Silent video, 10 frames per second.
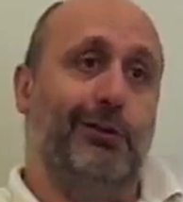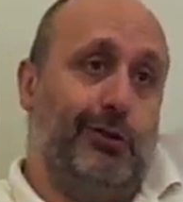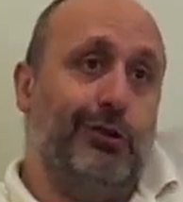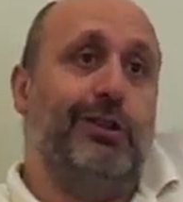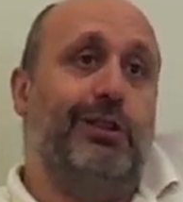So
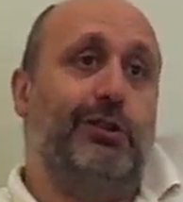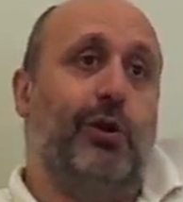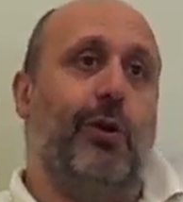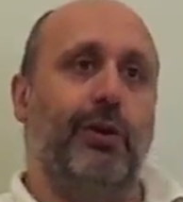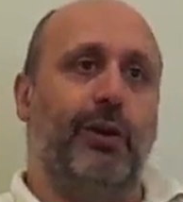just the
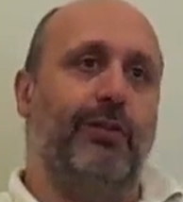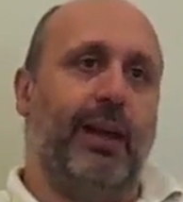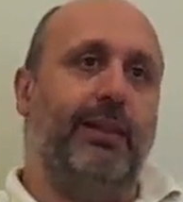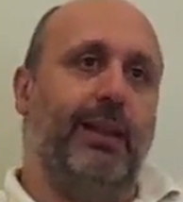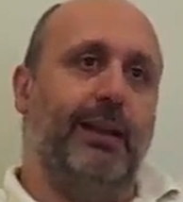discovery of
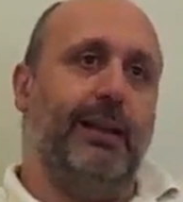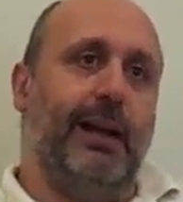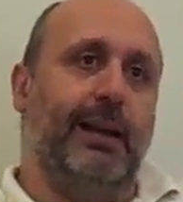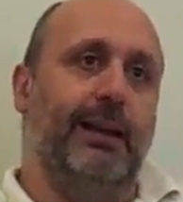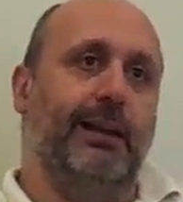that thing that
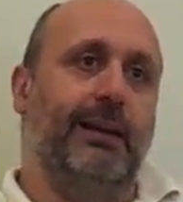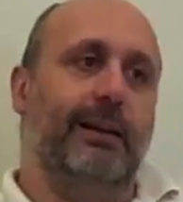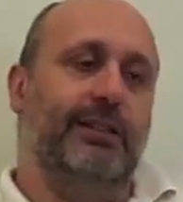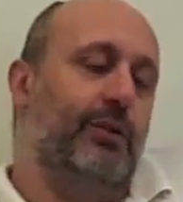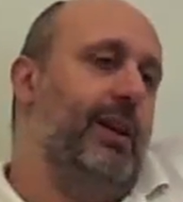I,
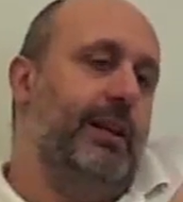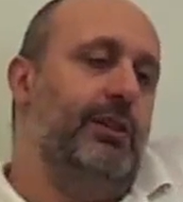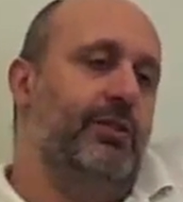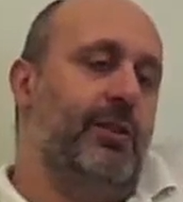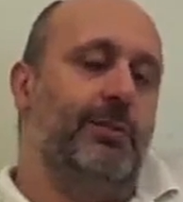it's related
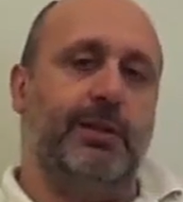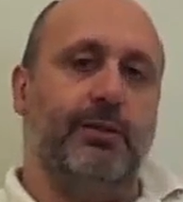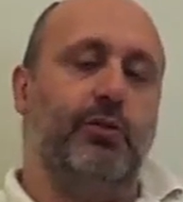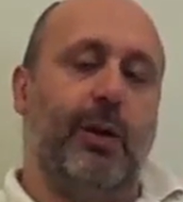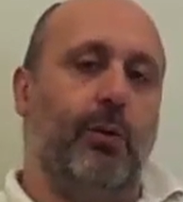in some sense
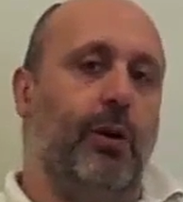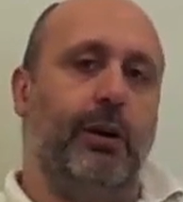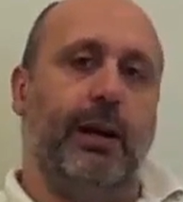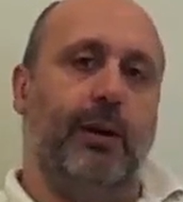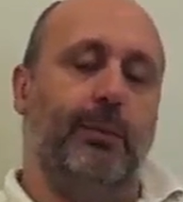to my
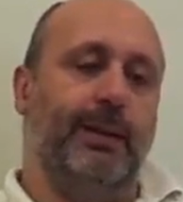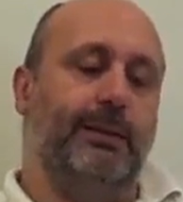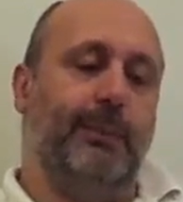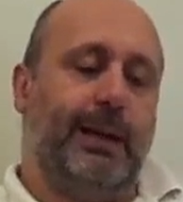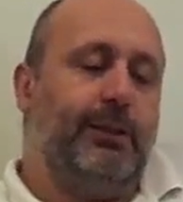work now, but,
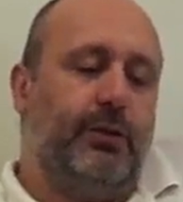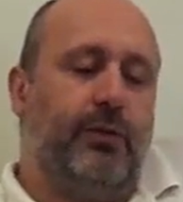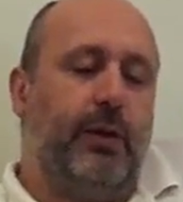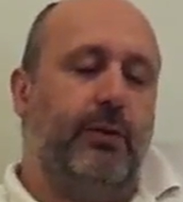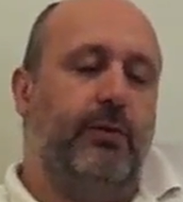but I just
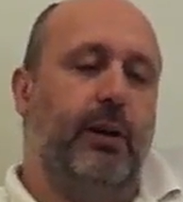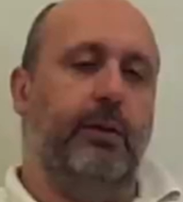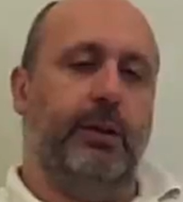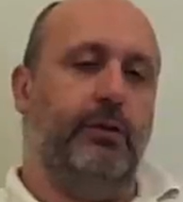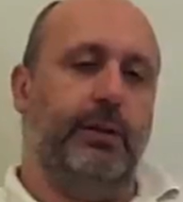found it very,
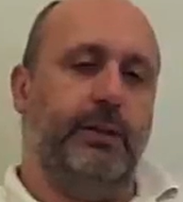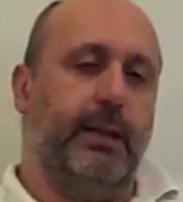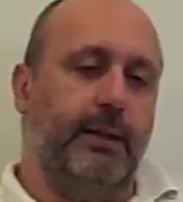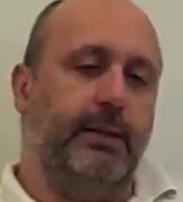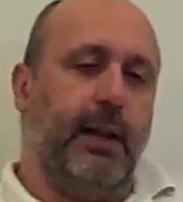very interesting,
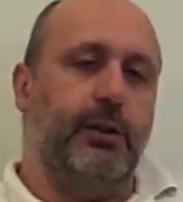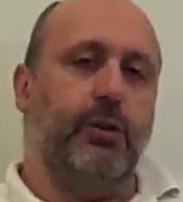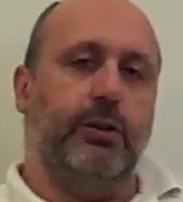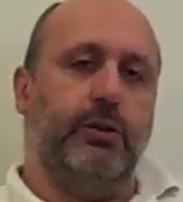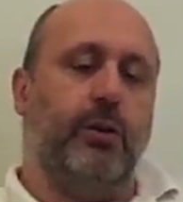that
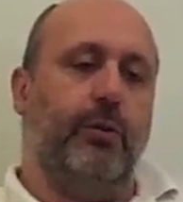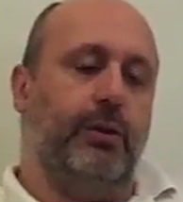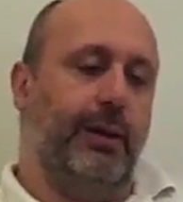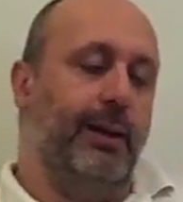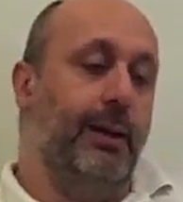intellectual discovery.